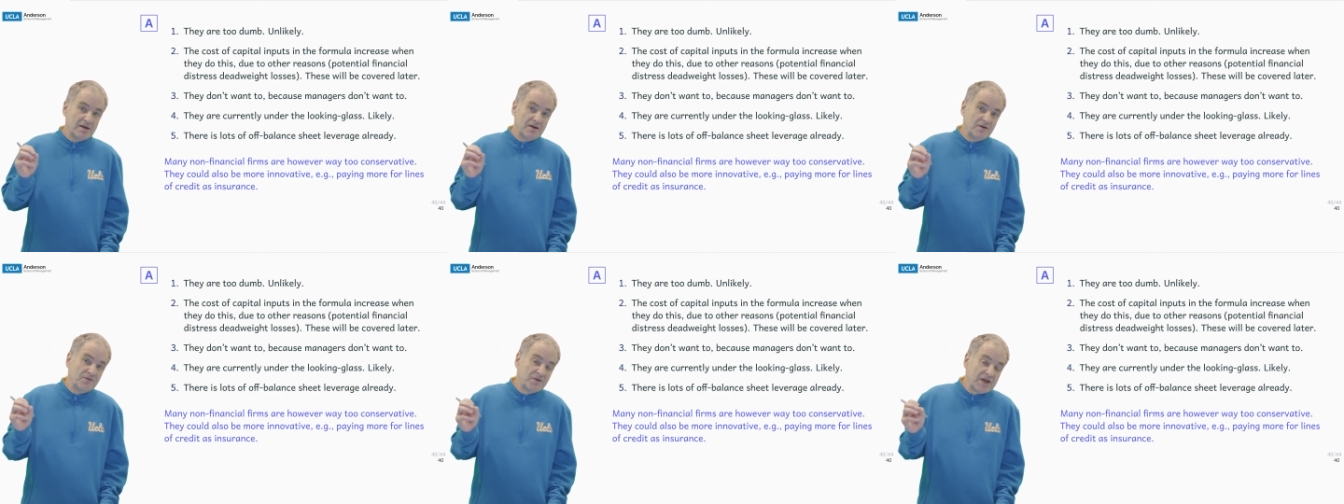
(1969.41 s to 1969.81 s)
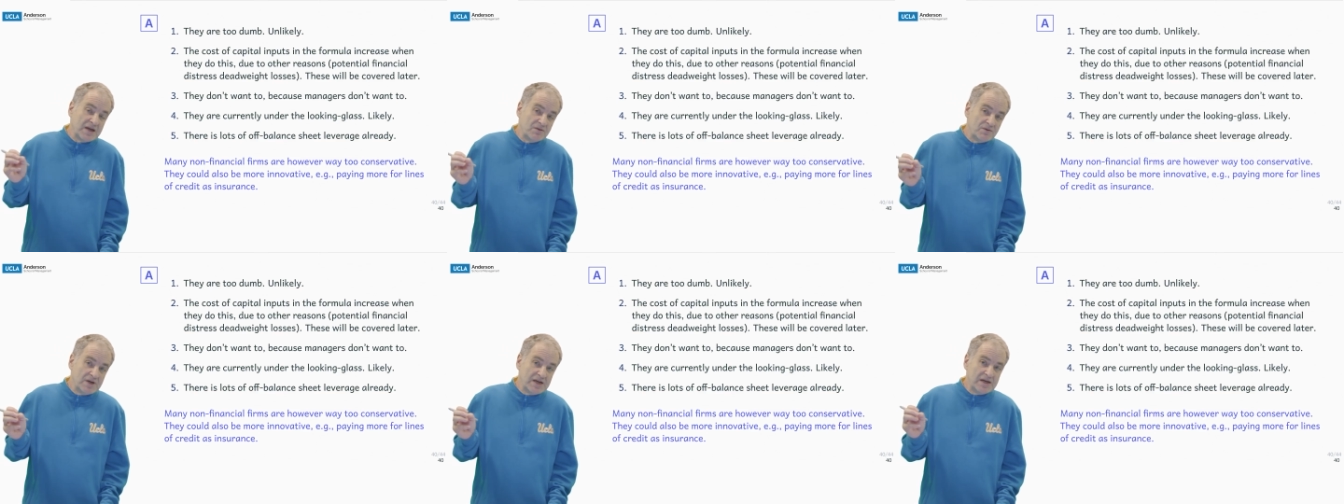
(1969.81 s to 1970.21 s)
If they
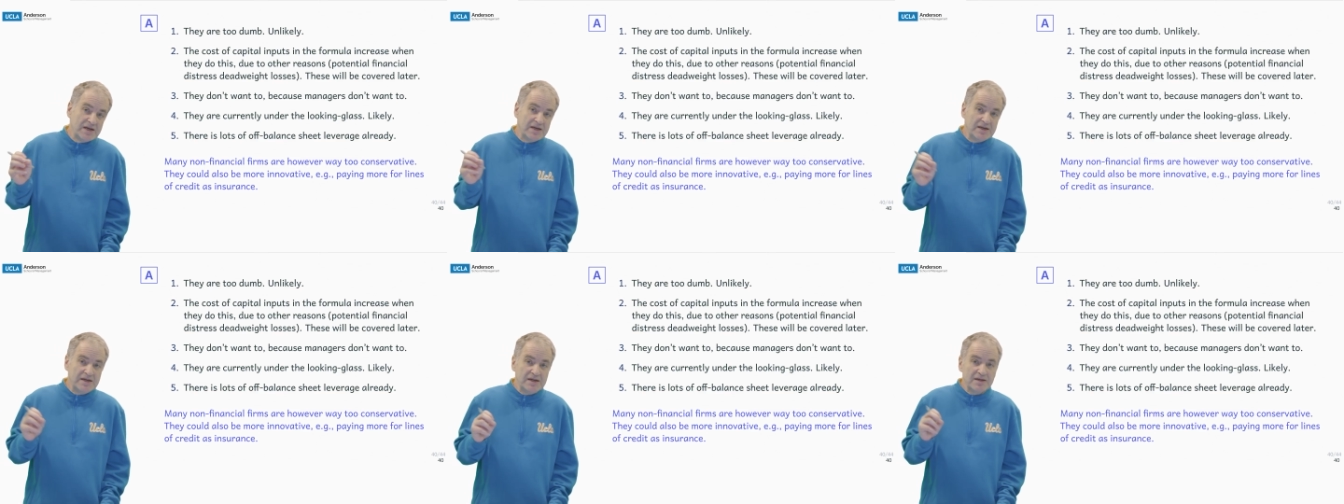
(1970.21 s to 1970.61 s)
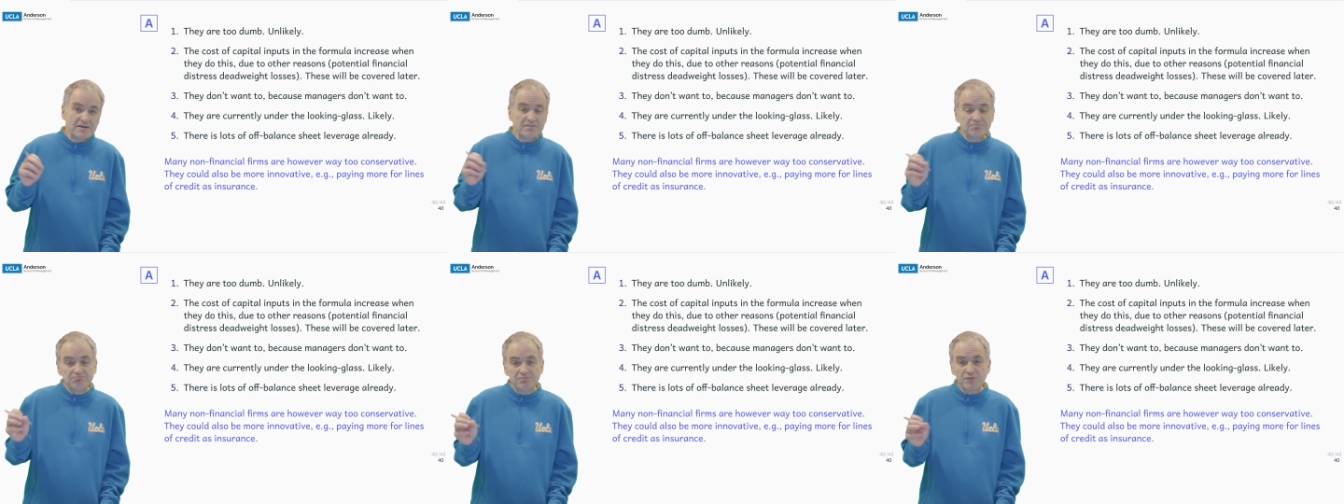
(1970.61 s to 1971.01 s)
really need
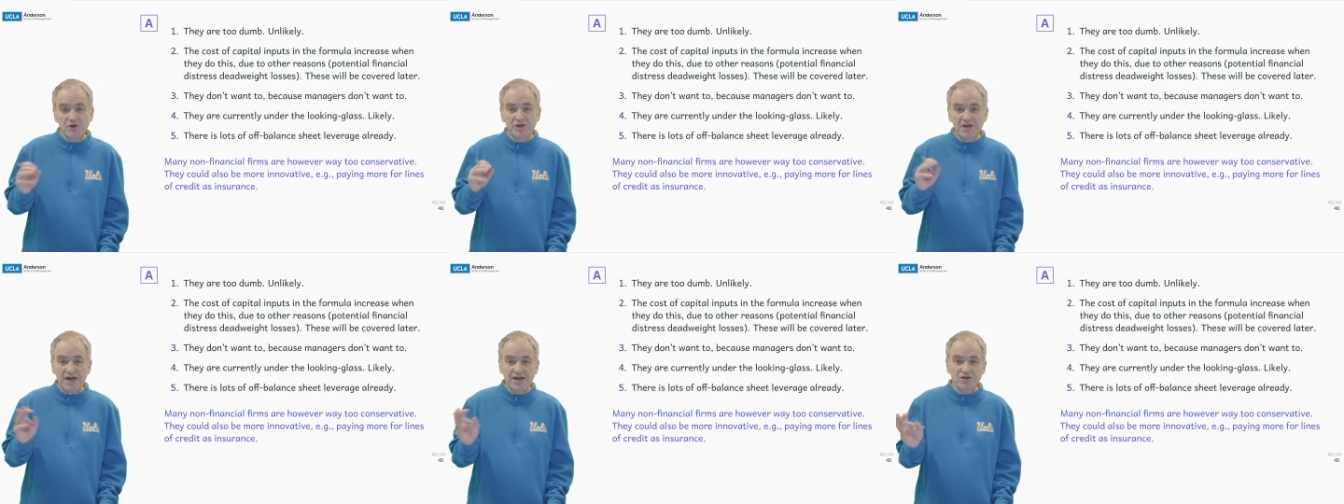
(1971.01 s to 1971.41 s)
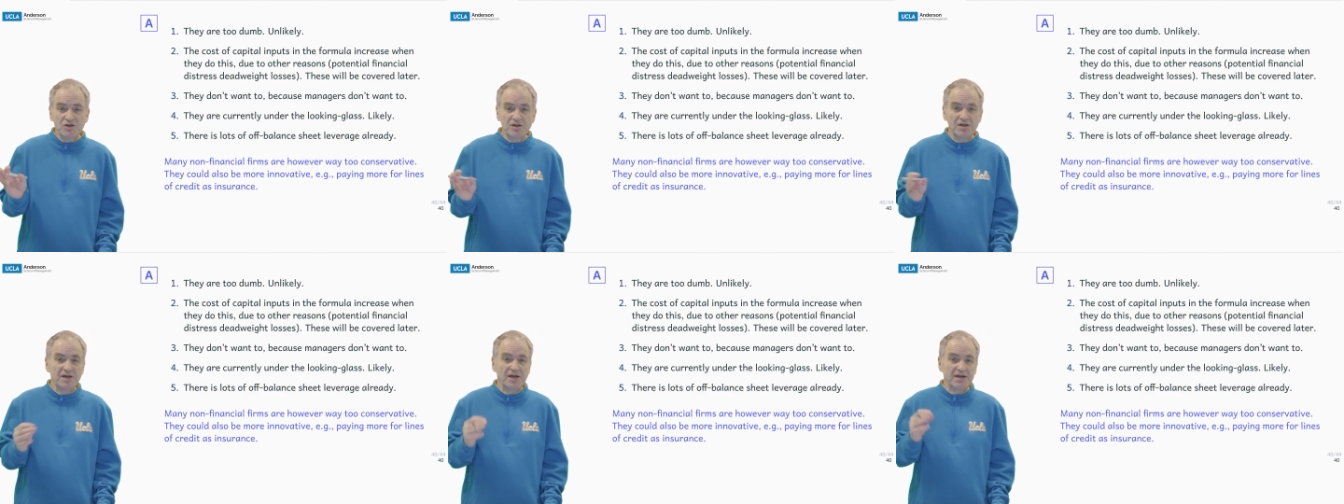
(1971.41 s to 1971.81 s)

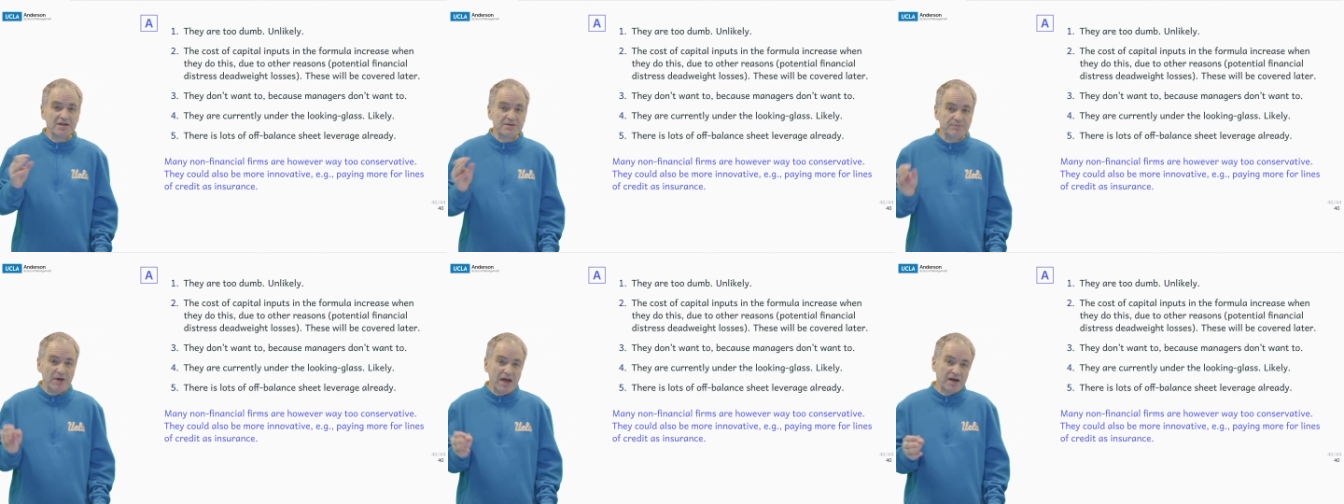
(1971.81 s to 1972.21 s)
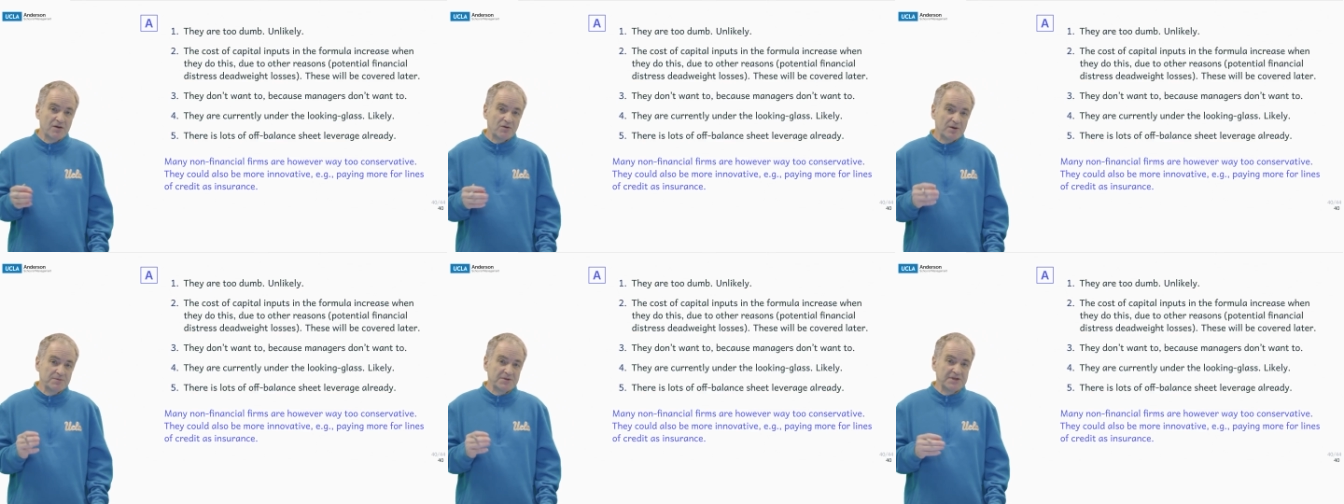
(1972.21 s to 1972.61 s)
protection against
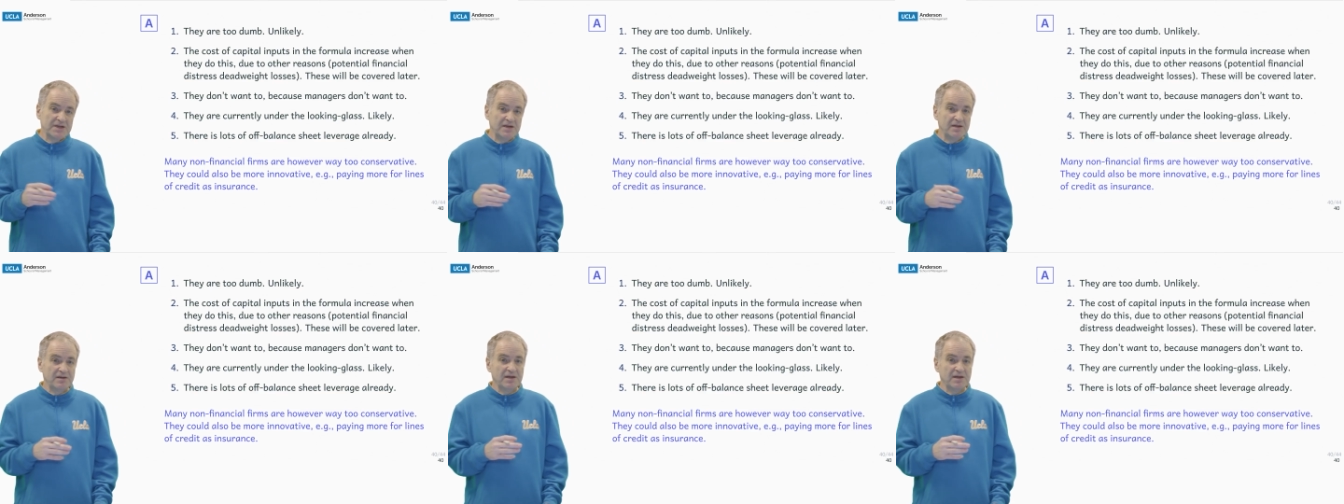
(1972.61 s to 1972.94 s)
bankruptcy,